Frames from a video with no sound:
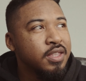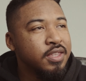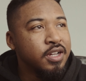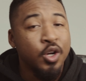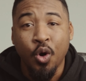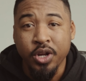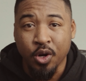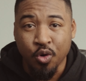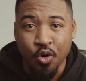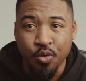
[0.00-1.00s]
the
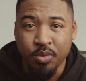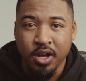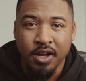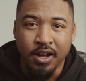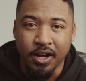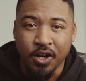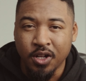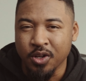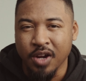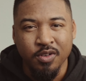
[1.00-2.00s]
Kodachrome
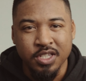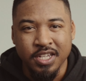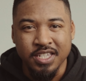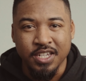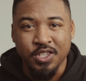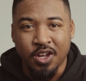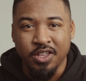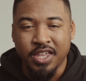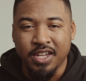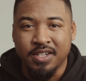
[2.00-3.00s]
color ever since I saw
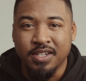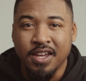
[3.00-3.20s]
that